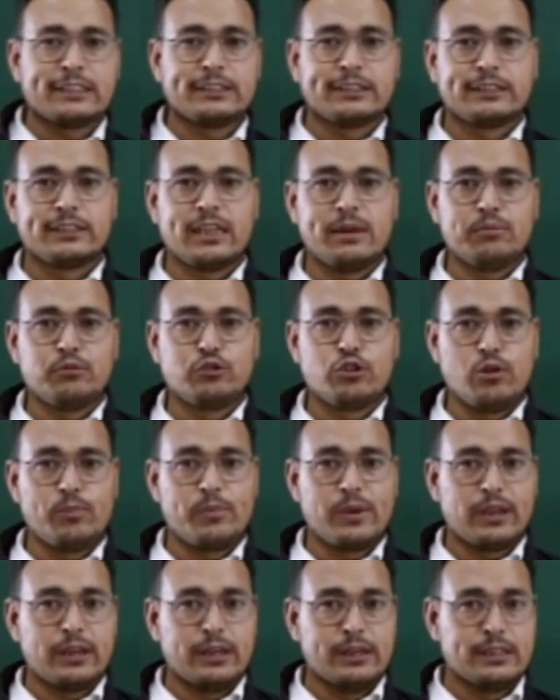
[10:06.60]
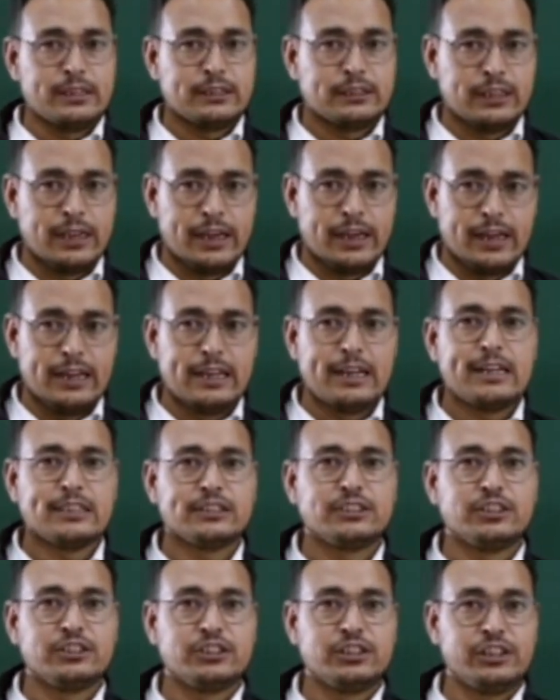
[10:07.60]
next subtopic is
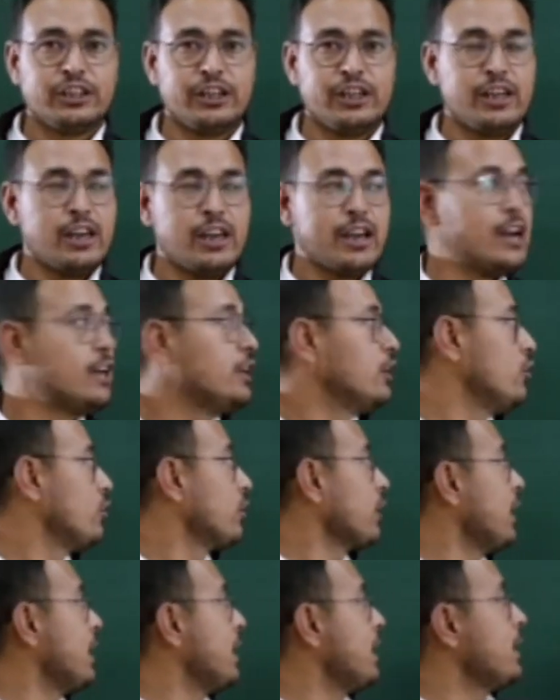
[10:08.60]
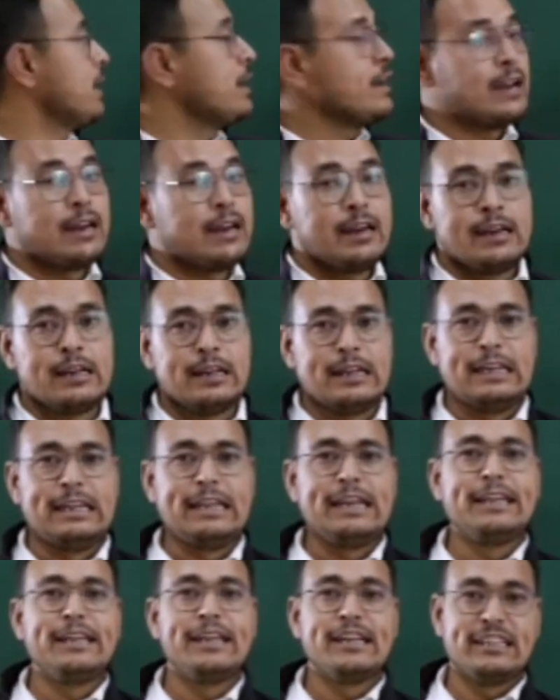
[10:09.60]
elasticity along a
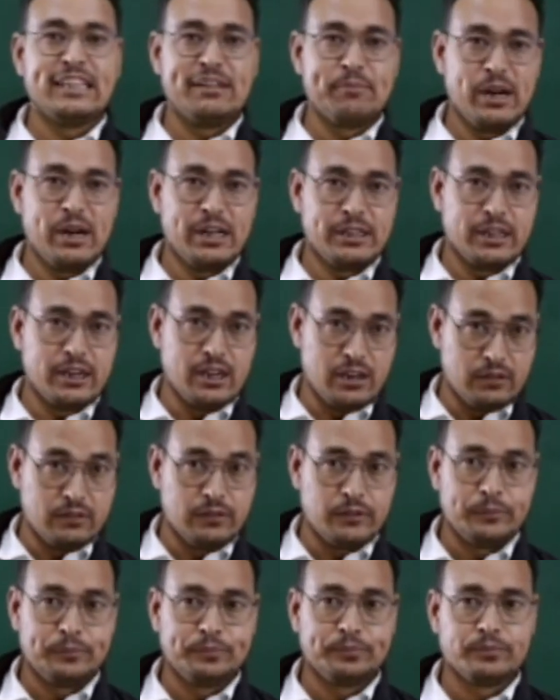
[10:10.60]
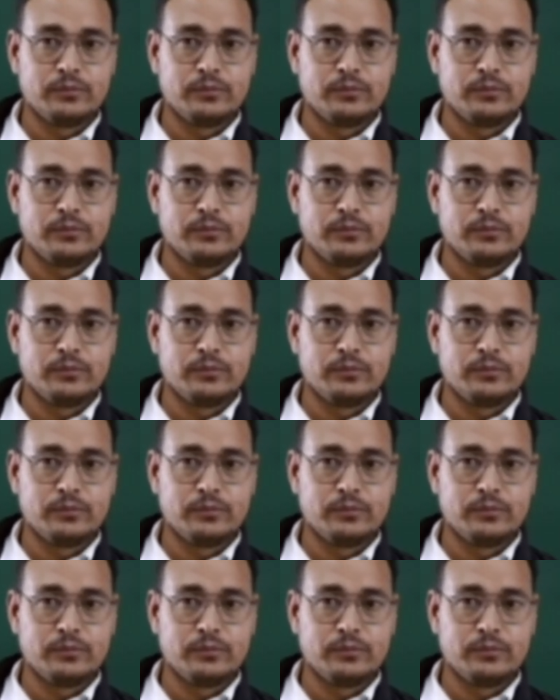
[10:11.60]
linear demand curve.